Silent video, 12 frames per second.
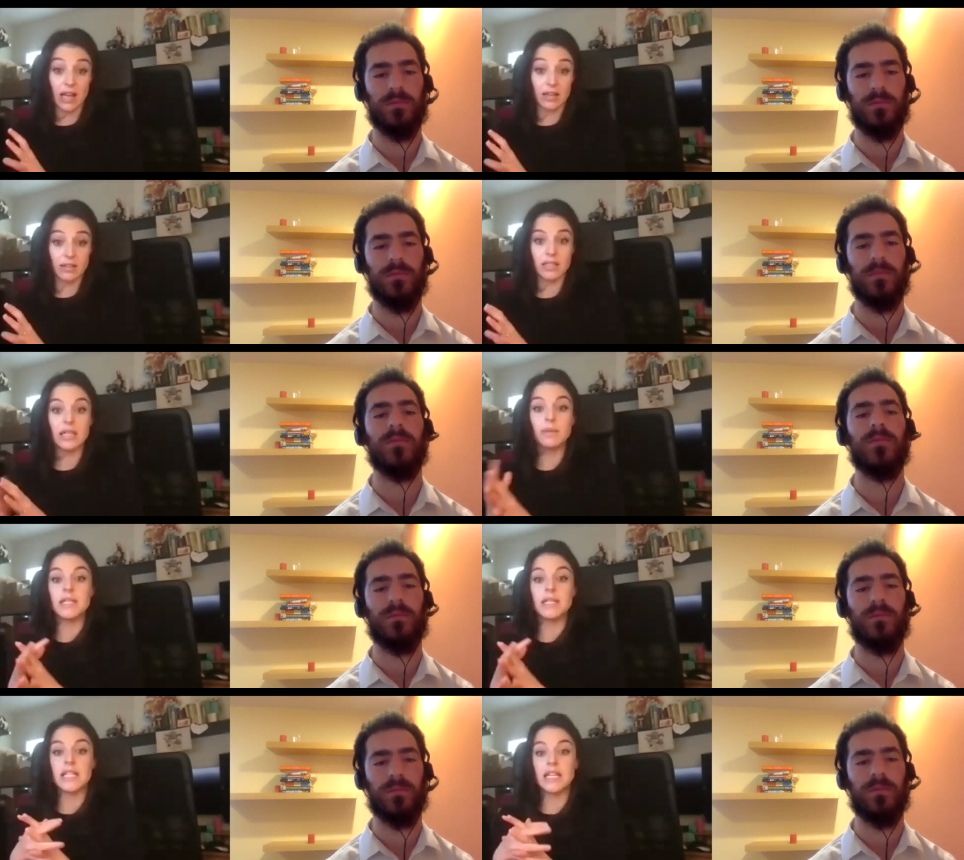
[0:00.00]

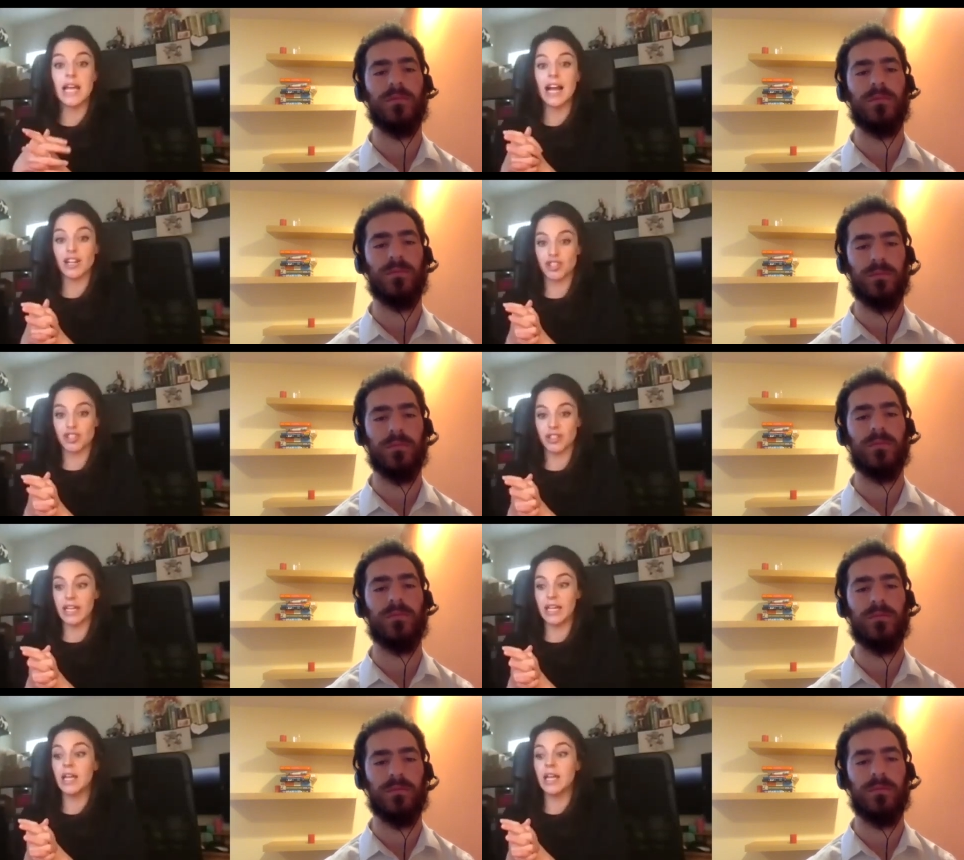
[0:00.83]
Speaker 1: CBD
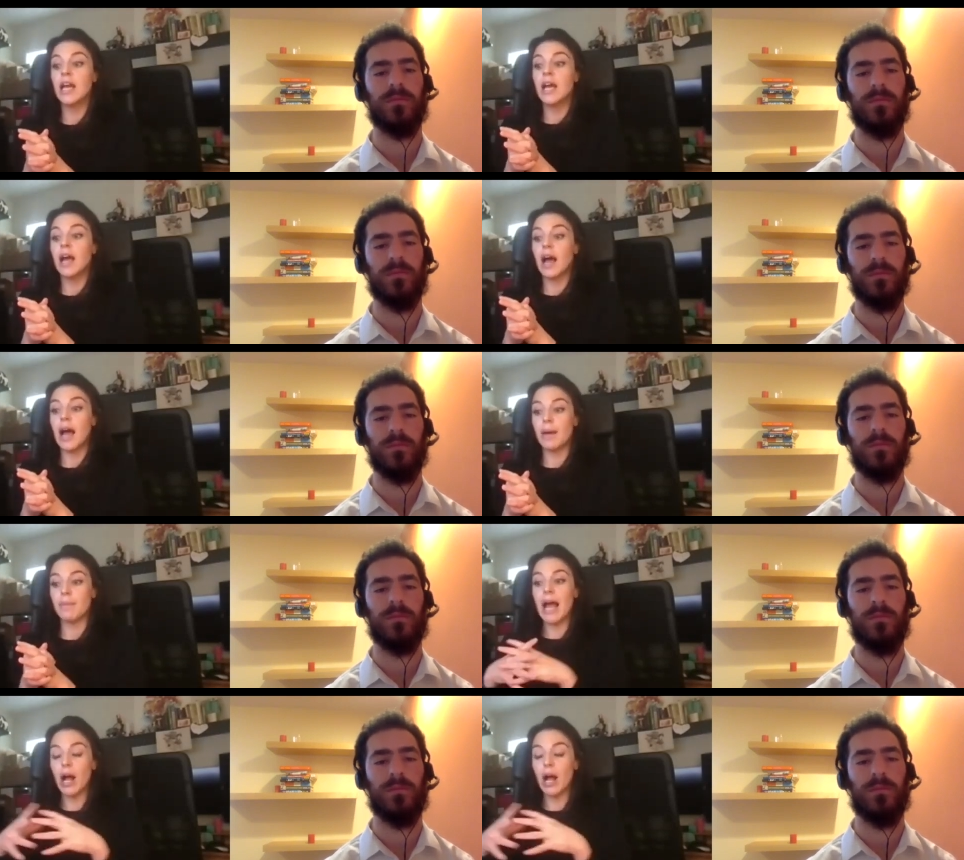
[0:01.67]
actually um,
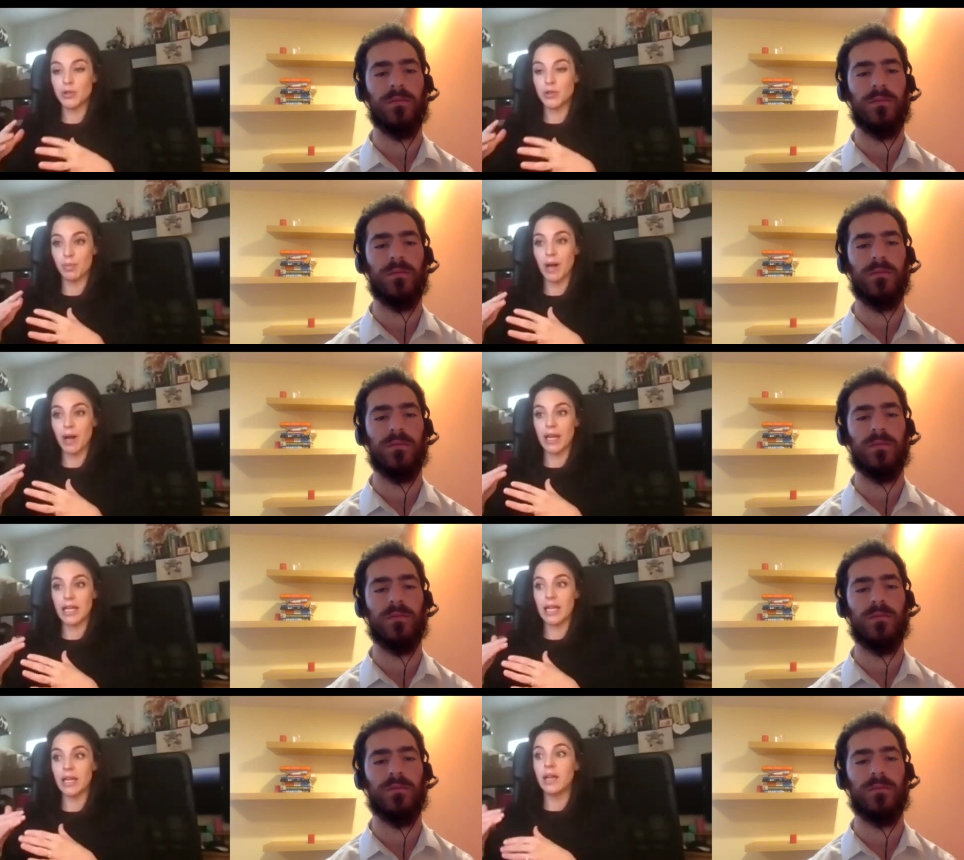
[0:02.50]
helps your
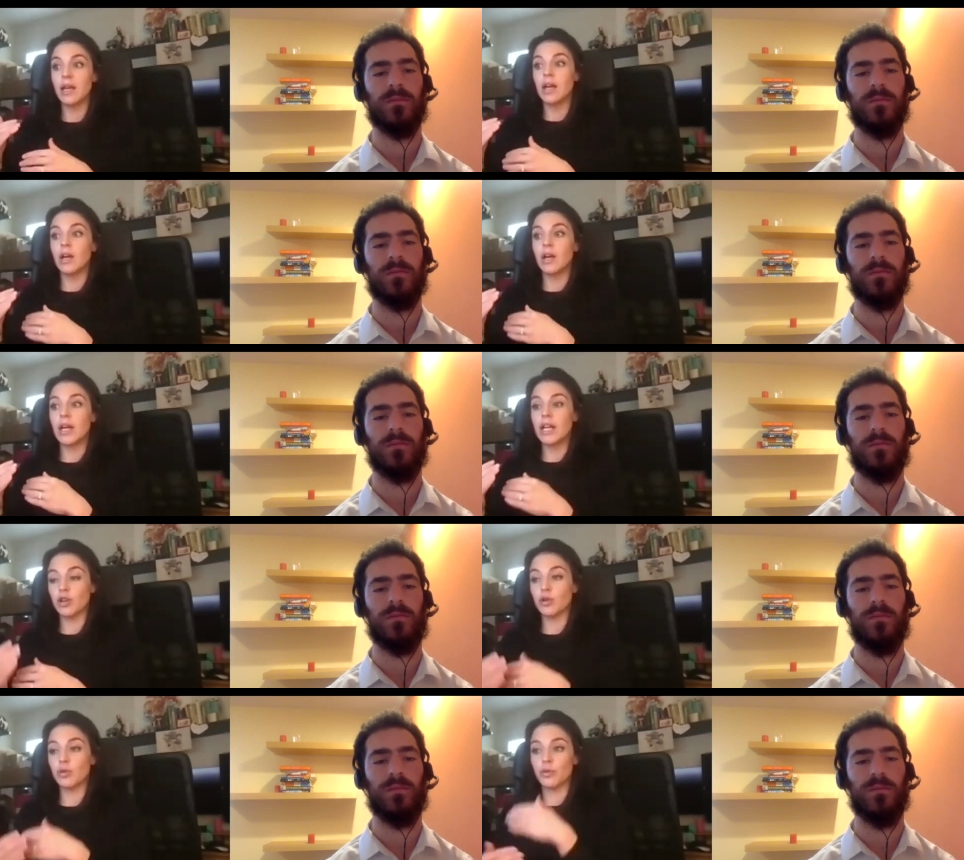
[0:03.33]
body
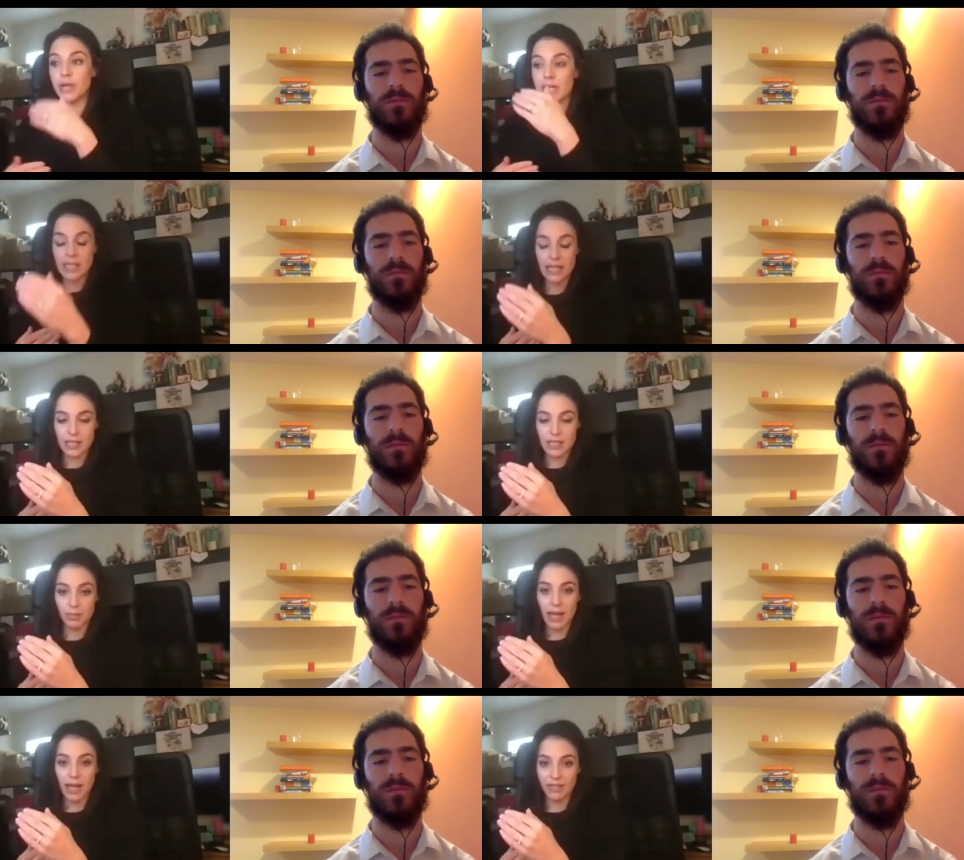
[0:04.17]
increase its supply
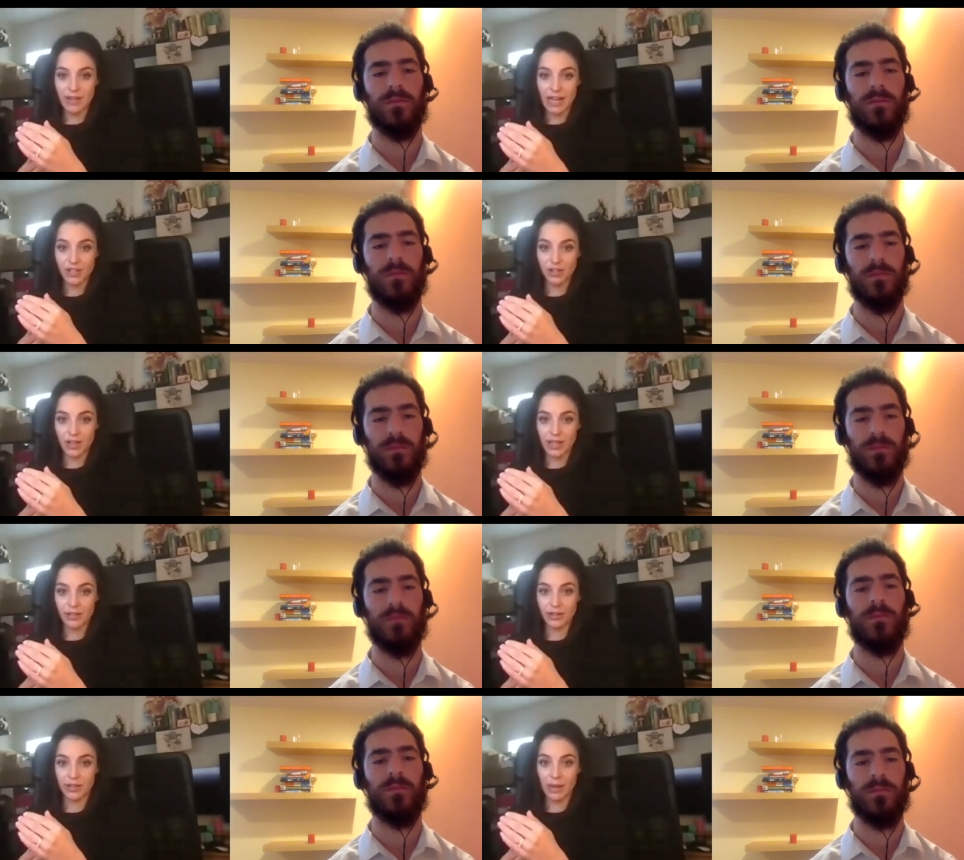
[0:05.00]
of natural
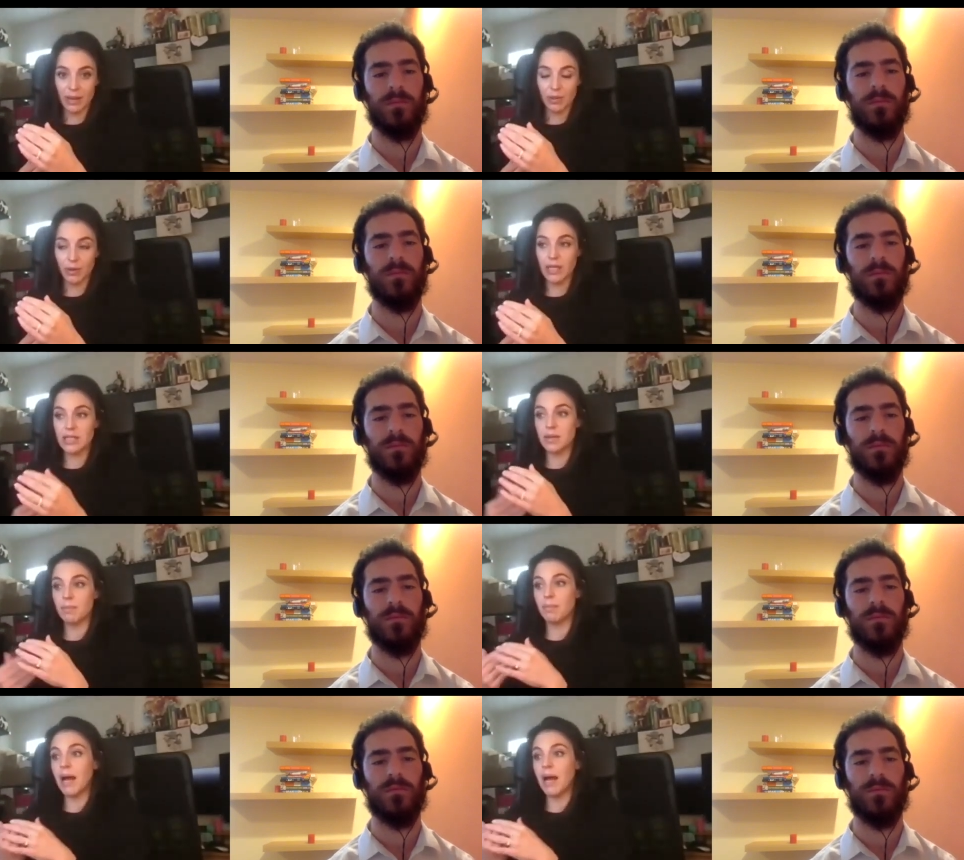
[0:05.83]
endocannabinoids
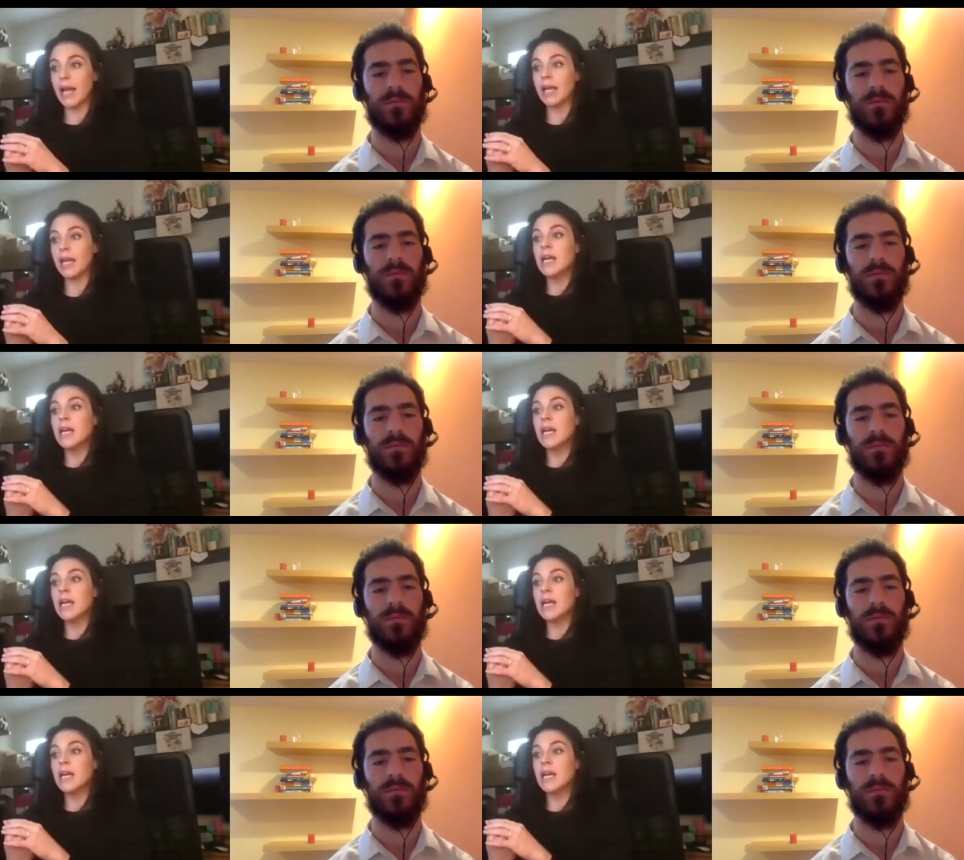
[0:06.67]
by